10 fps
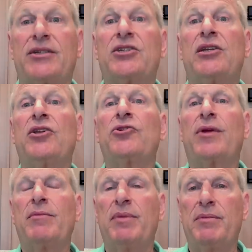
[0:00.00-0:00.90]
A cylinder
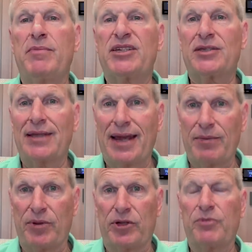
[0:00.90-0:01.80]
had been
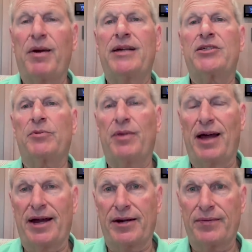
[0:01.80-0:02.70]
mislabeled by a
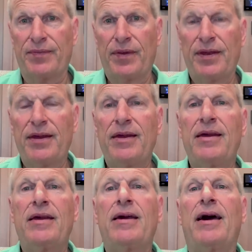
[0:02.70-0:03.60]
supplier,
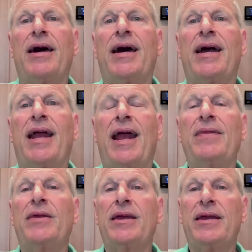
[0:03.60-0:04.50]
uh,
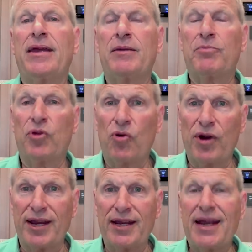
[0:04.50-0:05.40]
and the
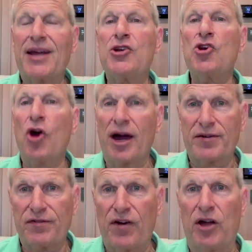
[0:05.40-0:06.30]
employee had
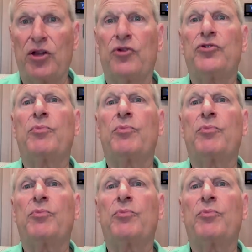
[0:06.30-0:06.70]
not followed the